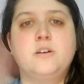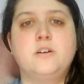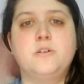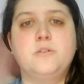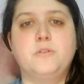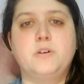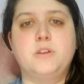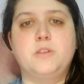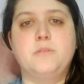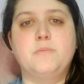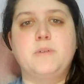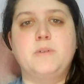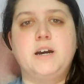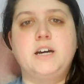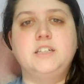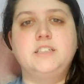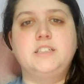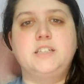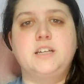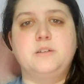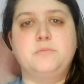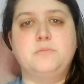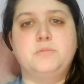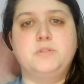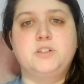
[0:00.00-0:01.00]
With mild
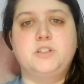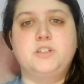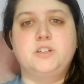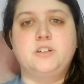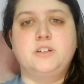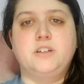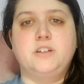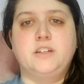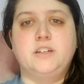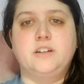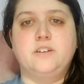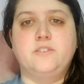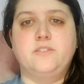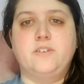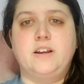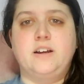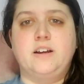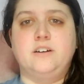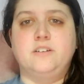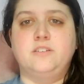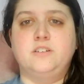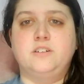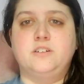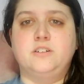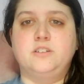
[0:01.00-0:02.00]
temperature
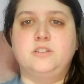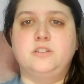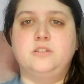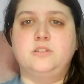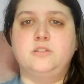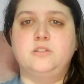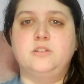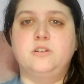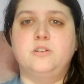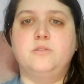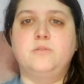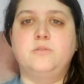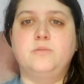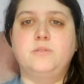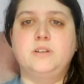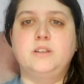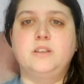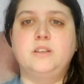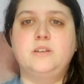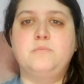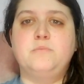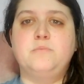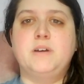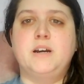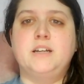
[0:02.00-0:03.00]
year-round, there is no
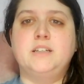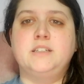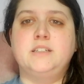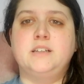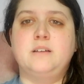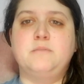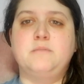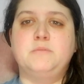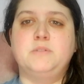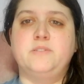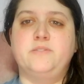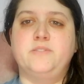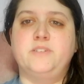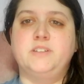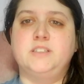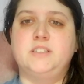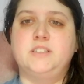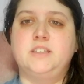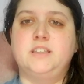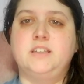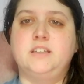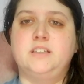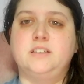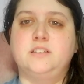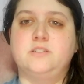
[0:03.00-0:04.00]
really bad time to
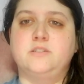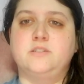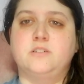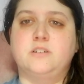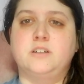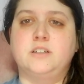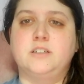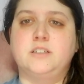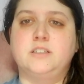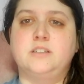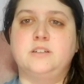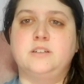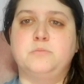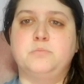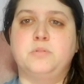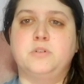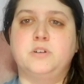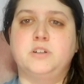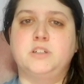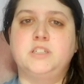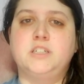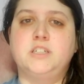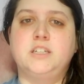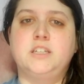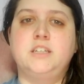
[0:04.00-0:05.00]
visit the Azores, a
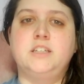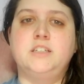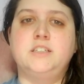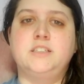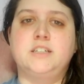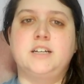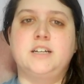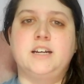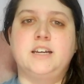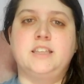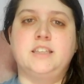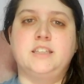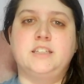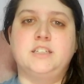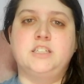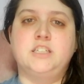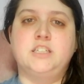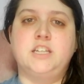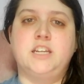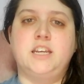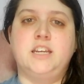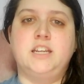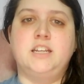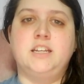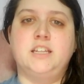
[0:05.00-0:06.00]
Portuguese island
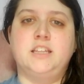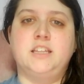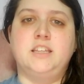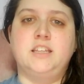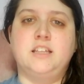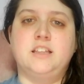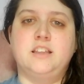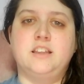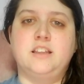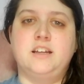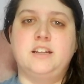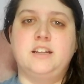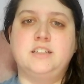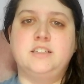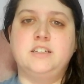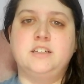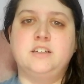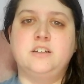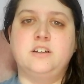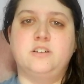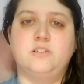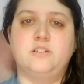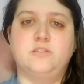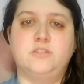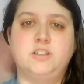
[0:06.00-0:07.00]
chain in the
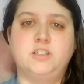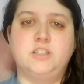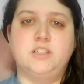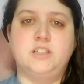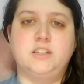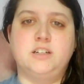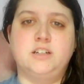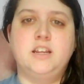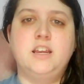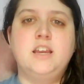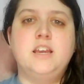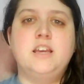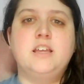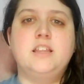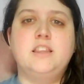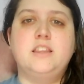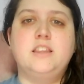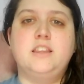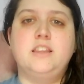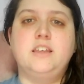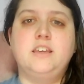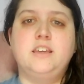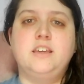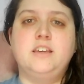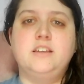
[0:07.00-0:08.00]
Atlantic Ocean.
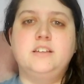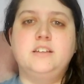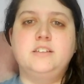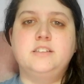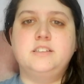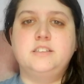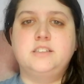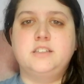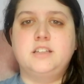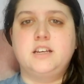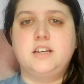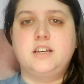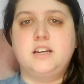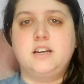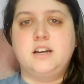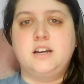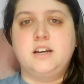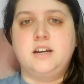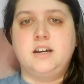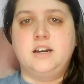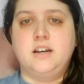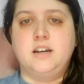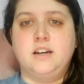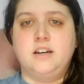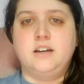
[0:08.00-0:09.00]
These
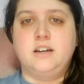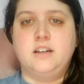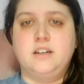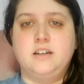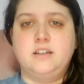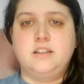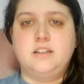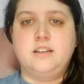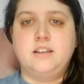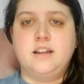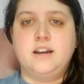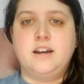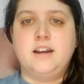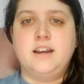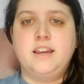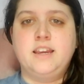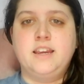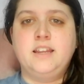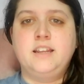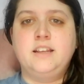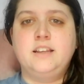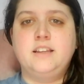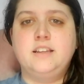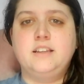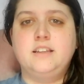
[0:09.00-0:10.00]

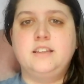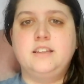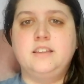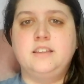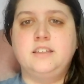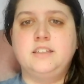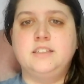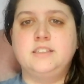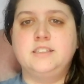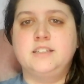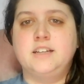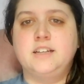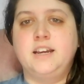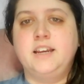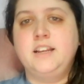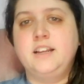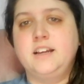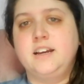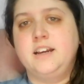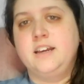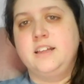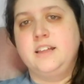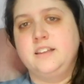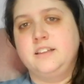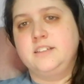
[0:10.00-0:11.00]
nine
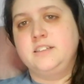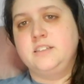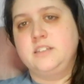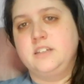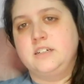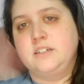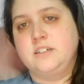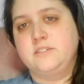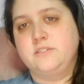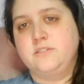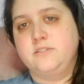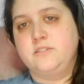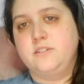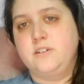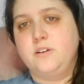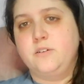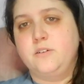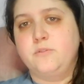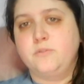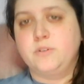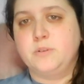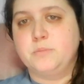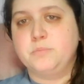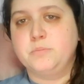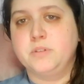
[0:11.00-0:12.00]
islands are
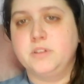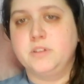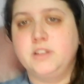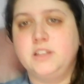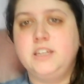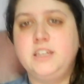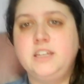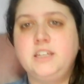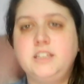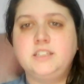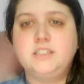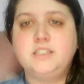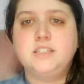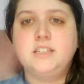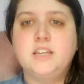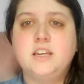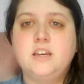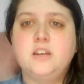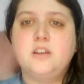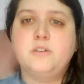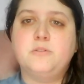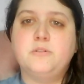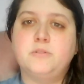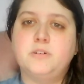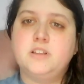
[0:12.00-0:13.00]
replete
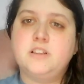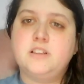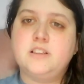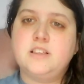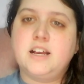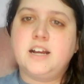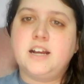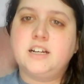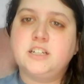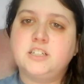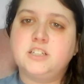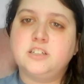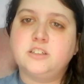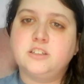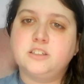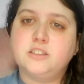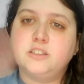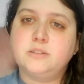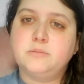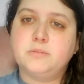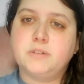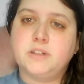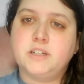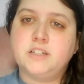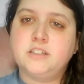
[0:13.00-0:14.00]
with national
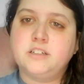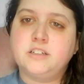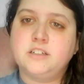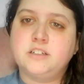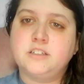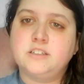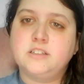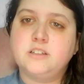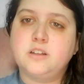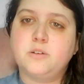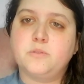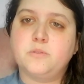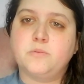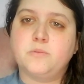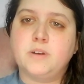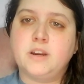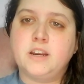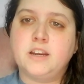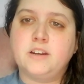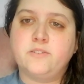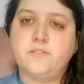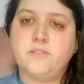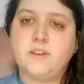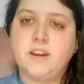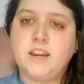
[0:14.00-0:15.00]
splendors
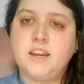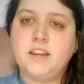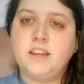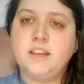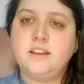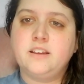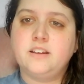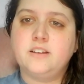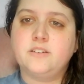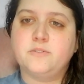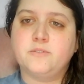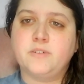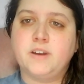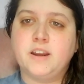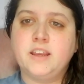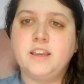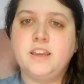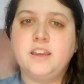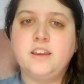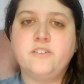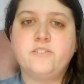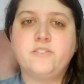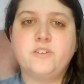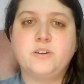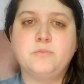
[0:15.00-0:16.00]

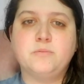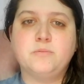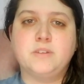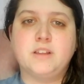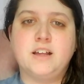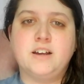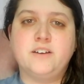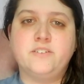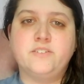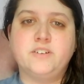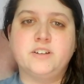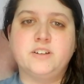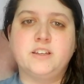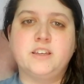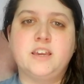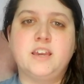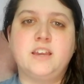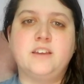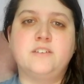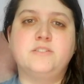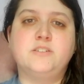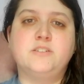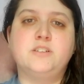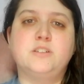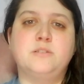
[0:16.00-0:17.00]
ranging from lava
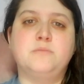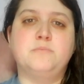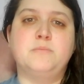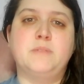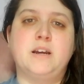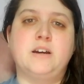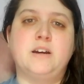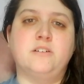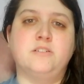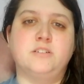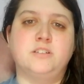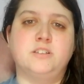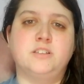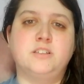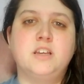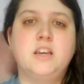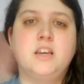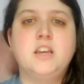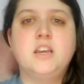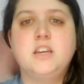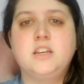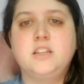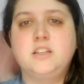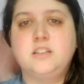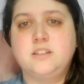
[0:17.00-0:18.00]
caves to mountains
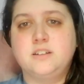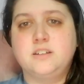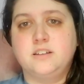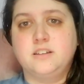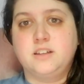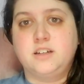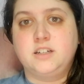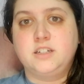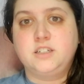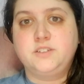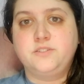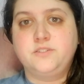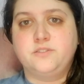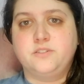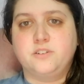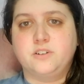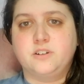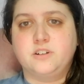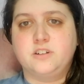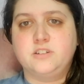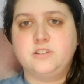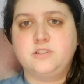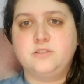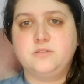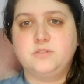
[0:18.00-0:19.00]
to lush
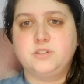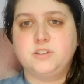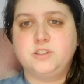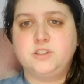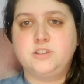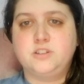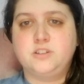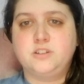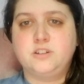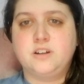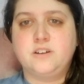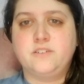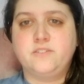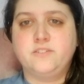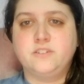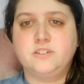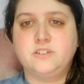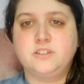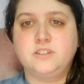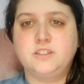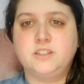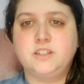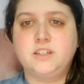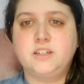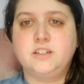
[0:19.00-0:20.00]
forests, which
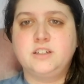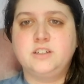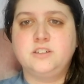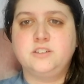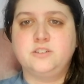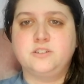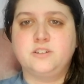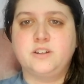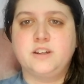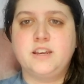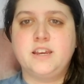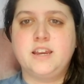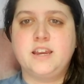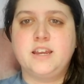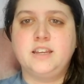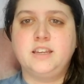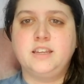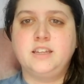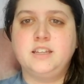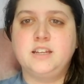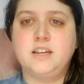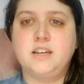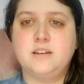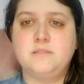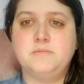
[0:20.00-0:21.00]
travelers can enjoy
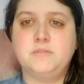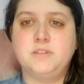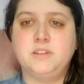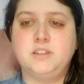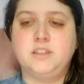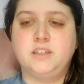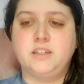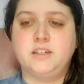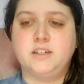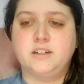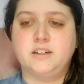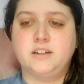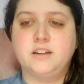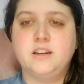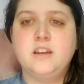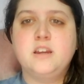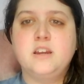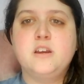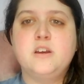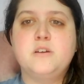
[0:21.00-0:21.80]
any time of the year.